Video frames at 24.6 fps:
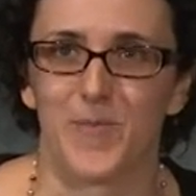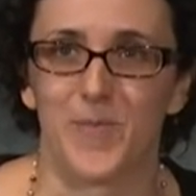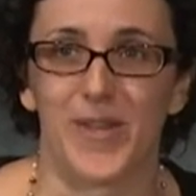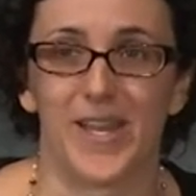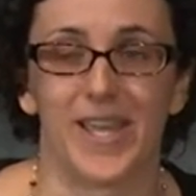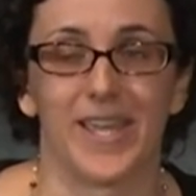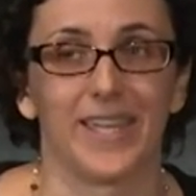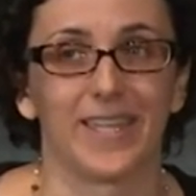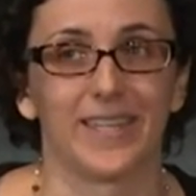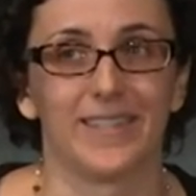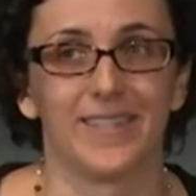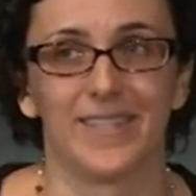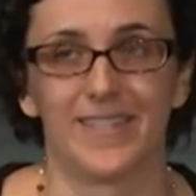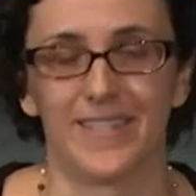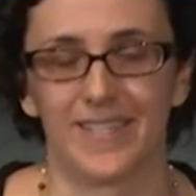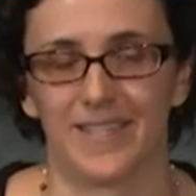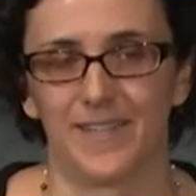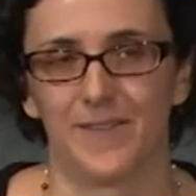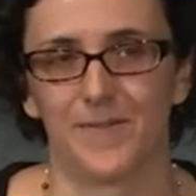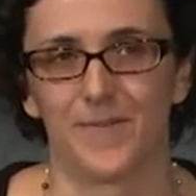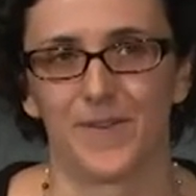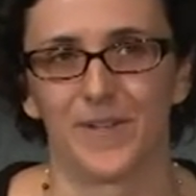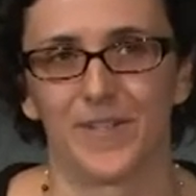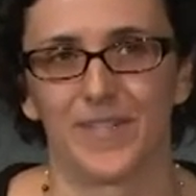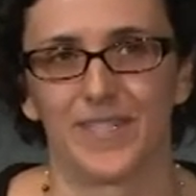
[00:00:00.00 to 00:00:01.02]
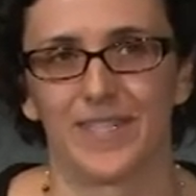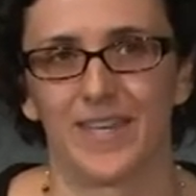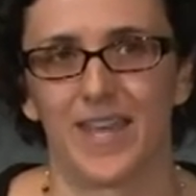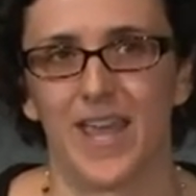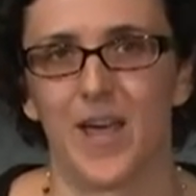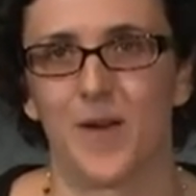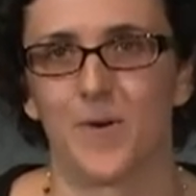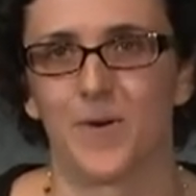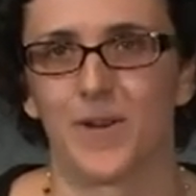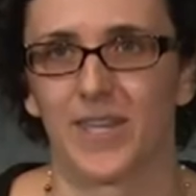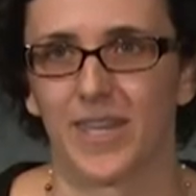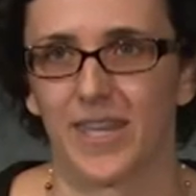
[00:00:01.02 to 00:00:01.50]
but I can see a difference in
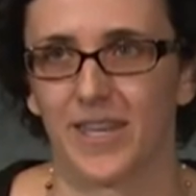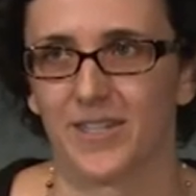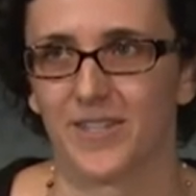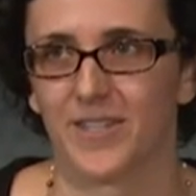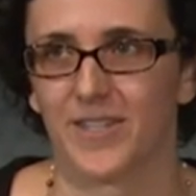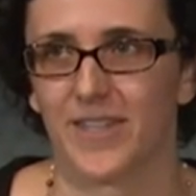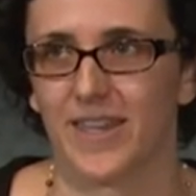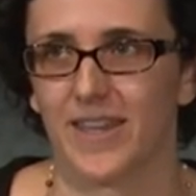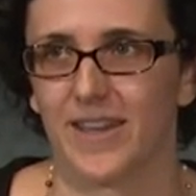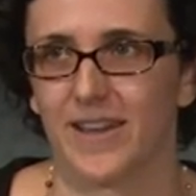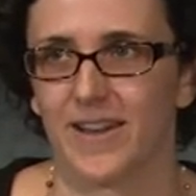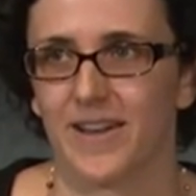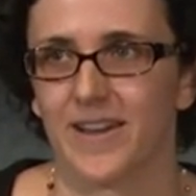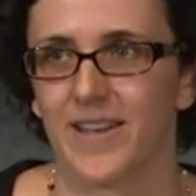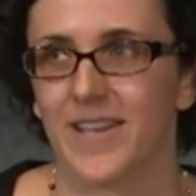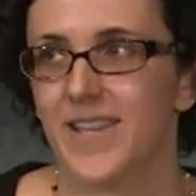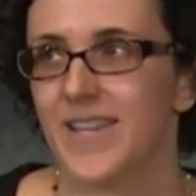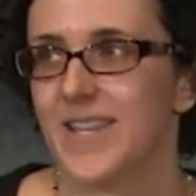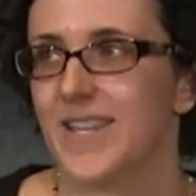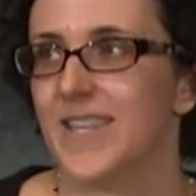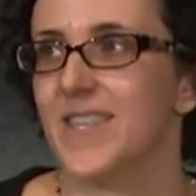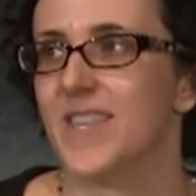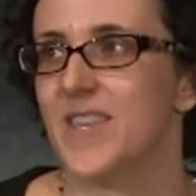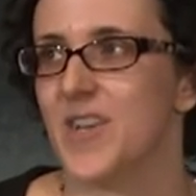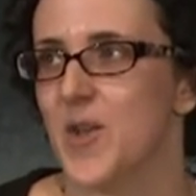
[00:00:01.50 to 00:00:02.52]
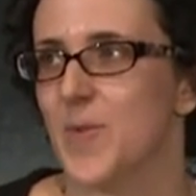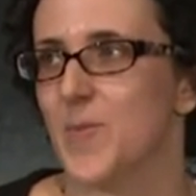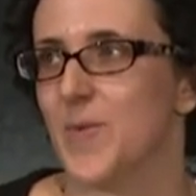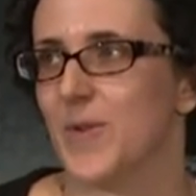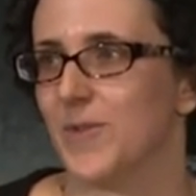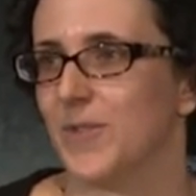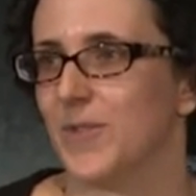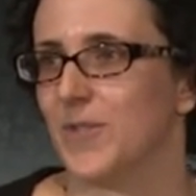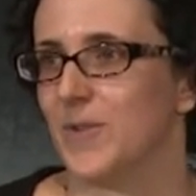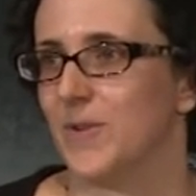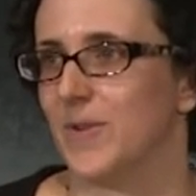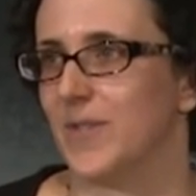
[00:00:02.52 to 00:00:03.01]
how engaged they are in the number
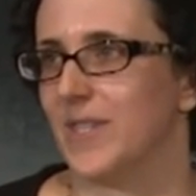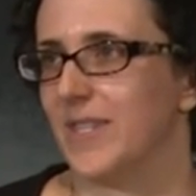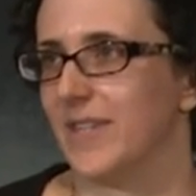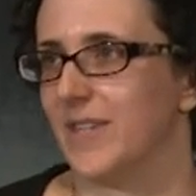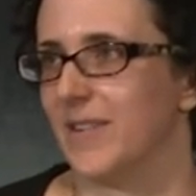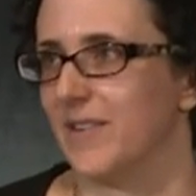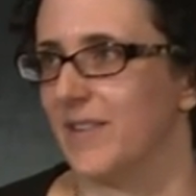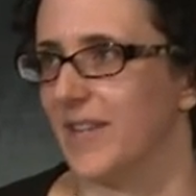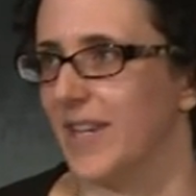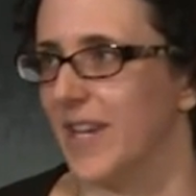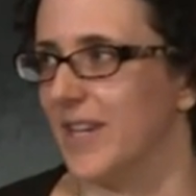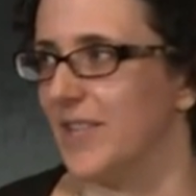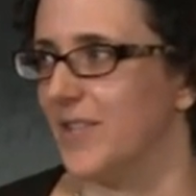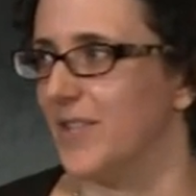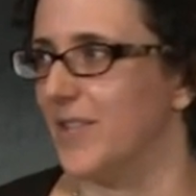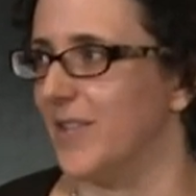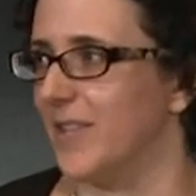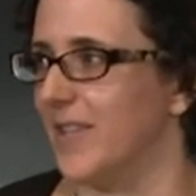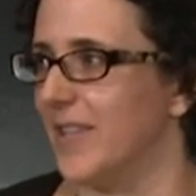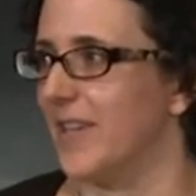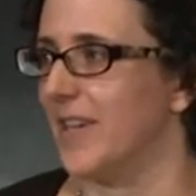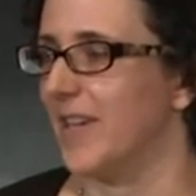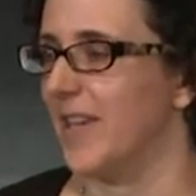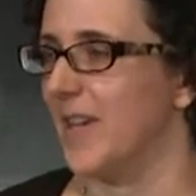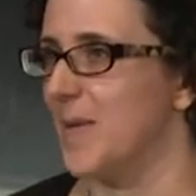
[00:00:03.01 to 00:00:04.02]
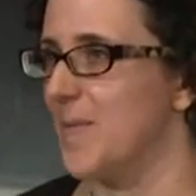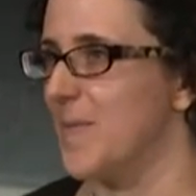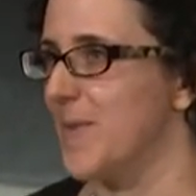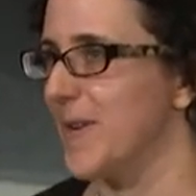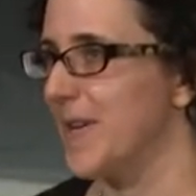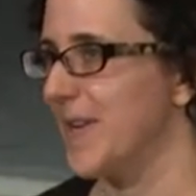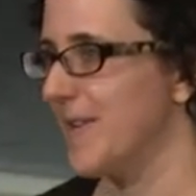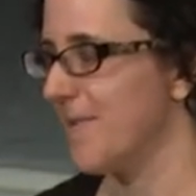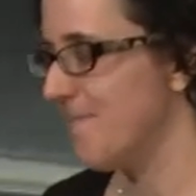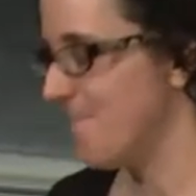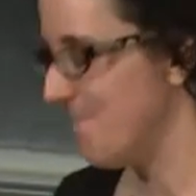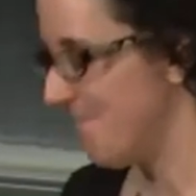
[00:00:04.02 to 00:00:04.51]
of students that are engaged during that time
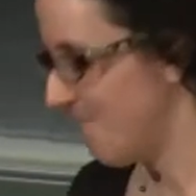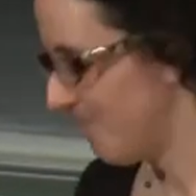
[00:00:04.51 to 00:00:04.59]
period.